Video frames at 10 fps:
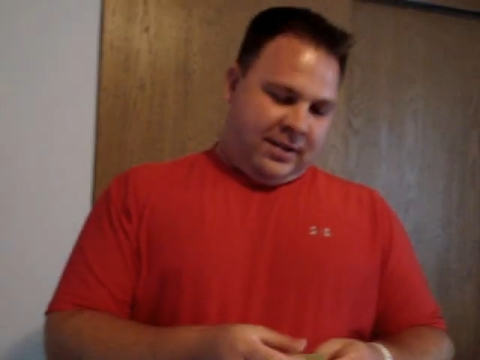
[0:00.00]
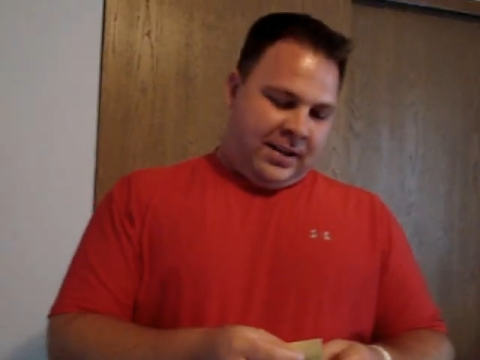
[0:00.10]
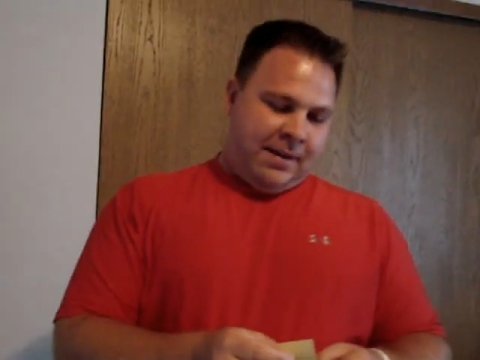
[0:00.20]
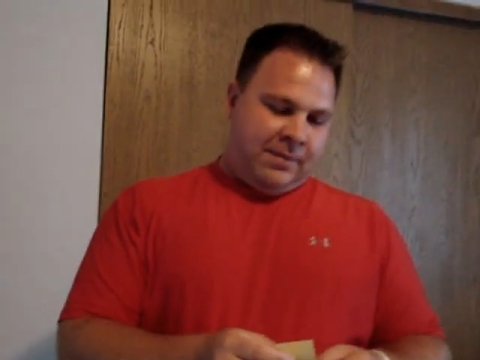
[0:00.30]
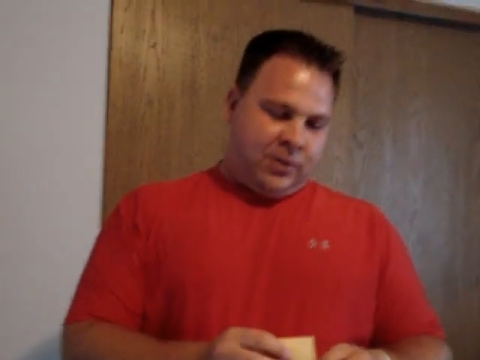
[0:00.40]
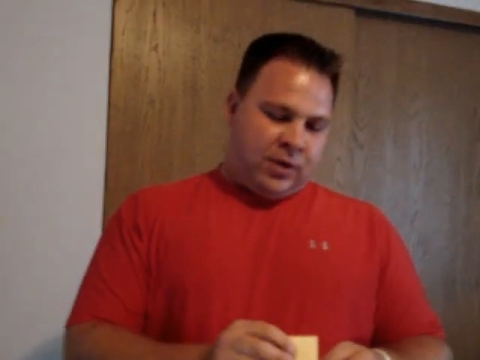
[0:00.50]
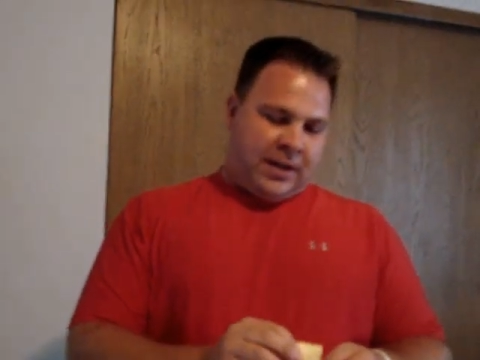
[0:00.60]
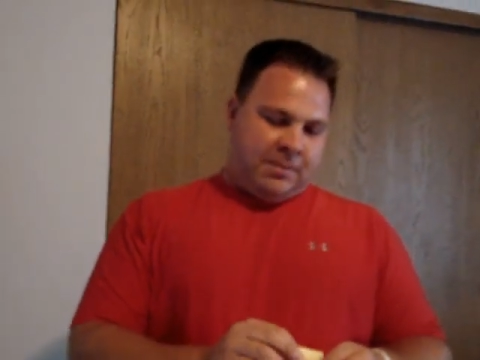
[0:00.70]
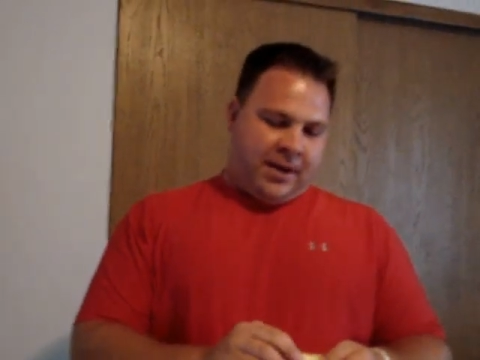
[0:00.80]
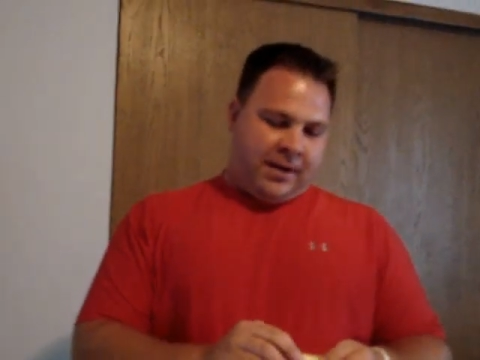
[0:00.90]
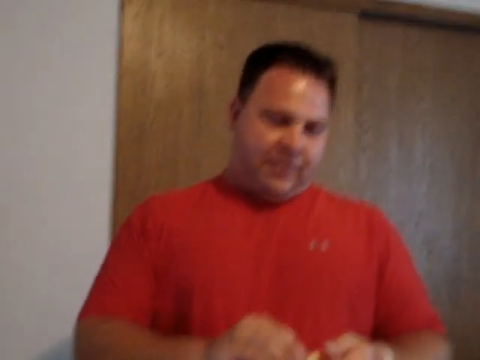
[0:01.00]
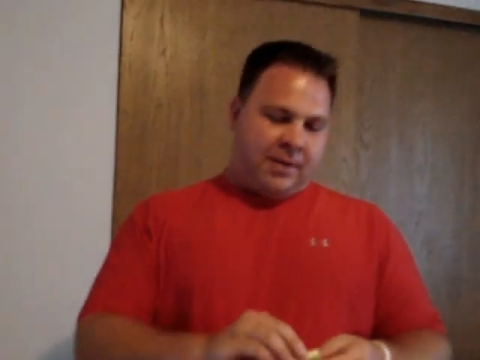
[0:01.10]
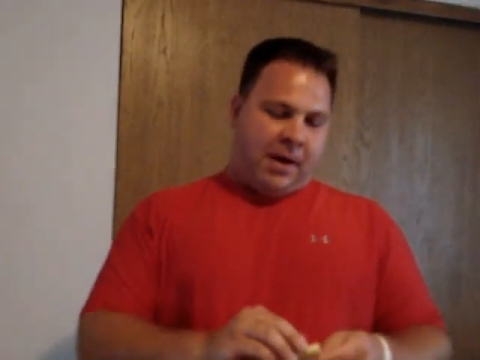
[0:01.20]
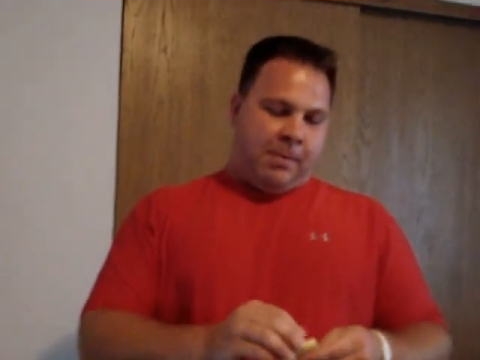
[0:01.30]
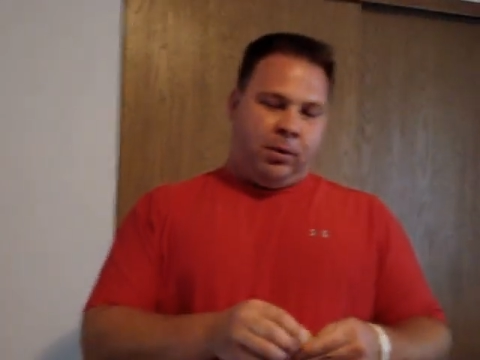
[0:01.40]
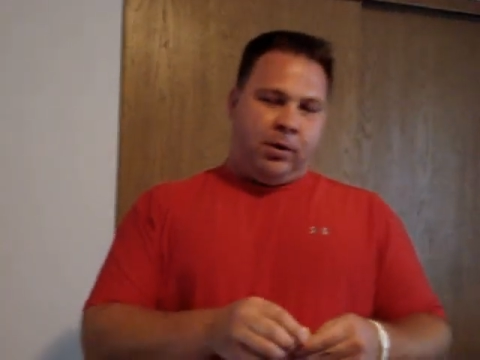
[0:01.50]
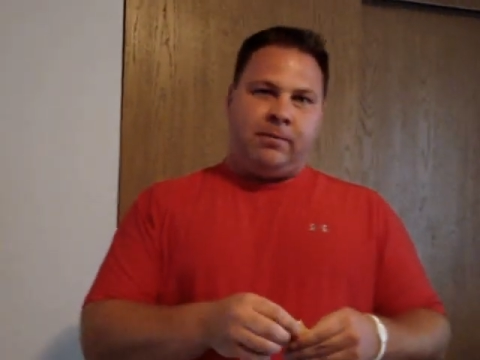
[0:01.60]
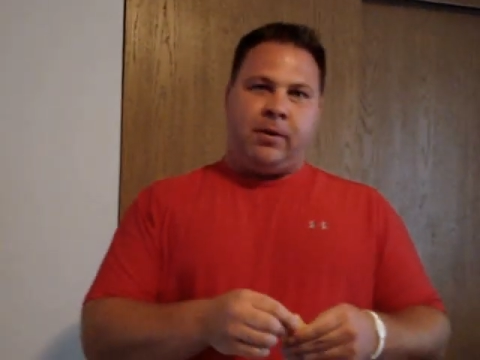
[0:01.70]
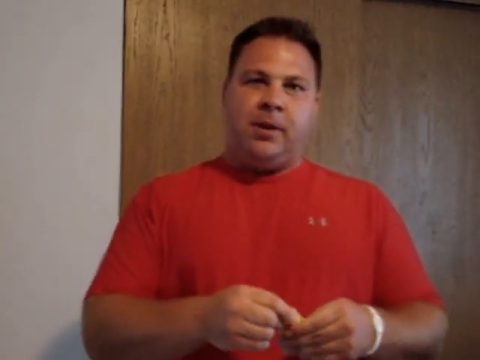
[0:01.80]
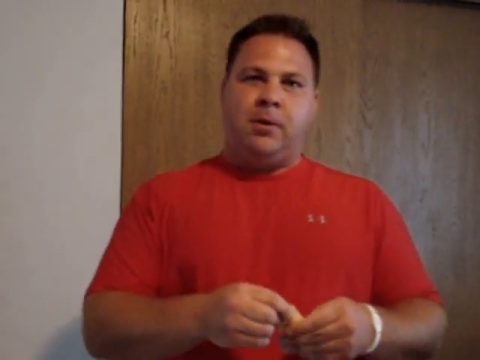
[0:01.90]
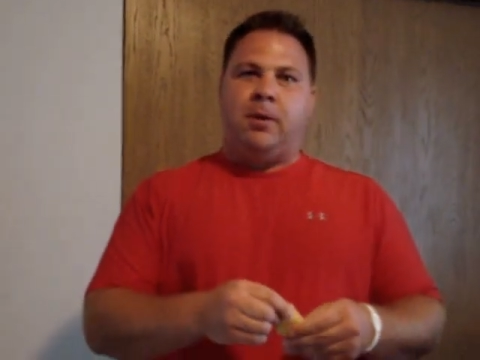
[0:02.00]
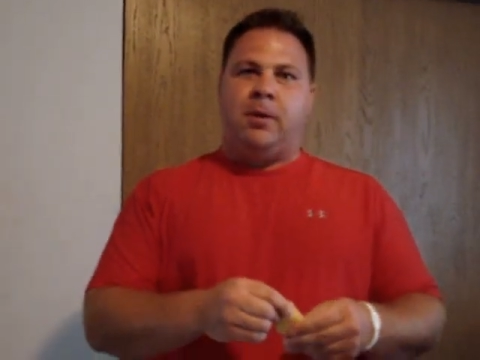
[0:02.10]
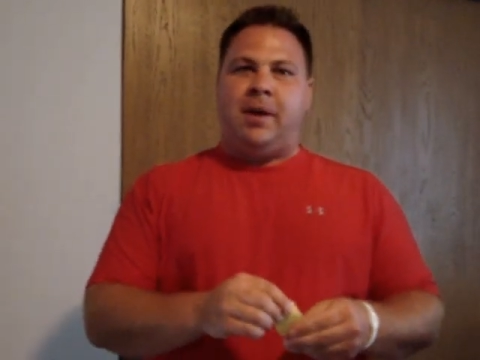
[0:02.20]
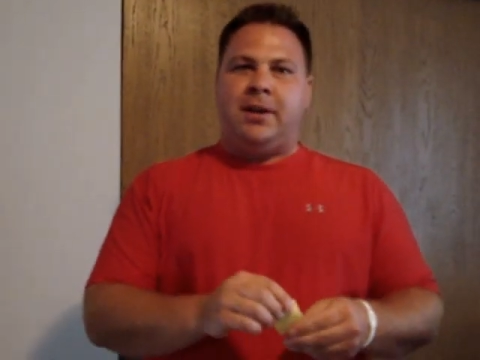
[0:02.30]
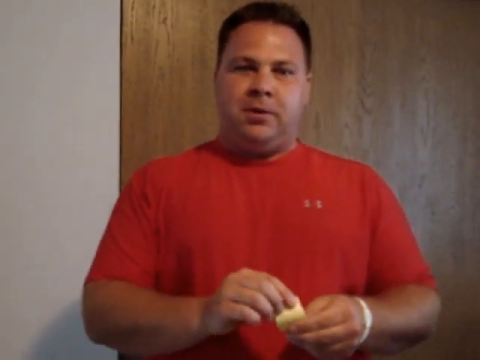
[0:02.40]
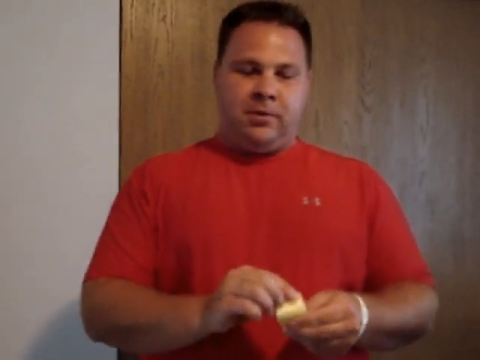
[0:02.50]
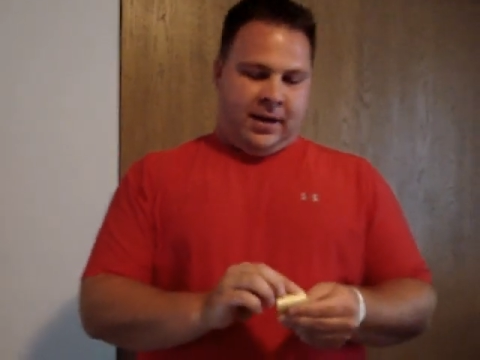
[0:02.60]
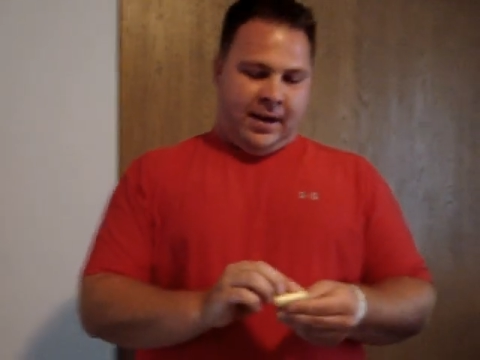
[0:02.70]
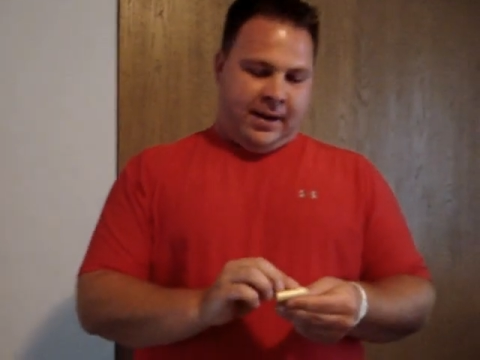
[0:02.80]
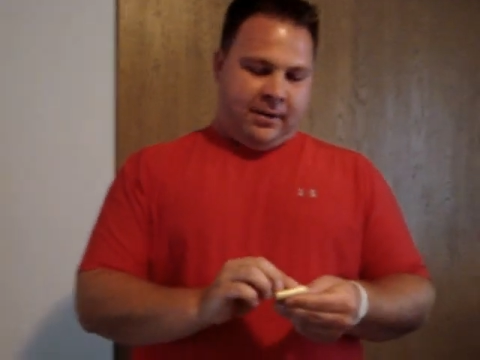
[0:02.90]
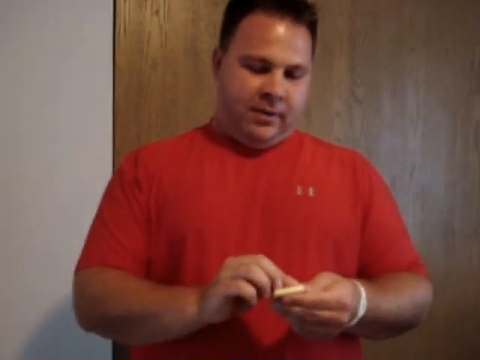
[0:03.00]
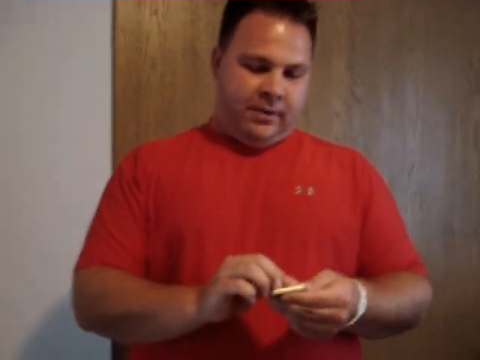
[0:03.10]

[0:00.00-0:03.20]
Kevin tried to make fun of my boy Frank Gore by doing that.